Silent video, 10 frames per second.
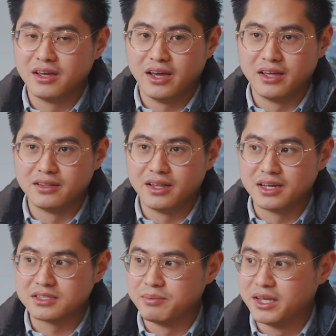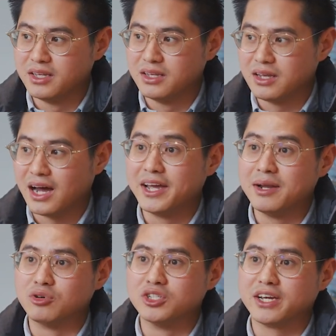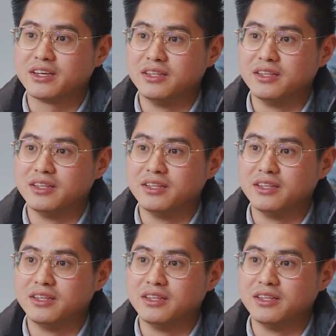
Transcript: and has many high-end projects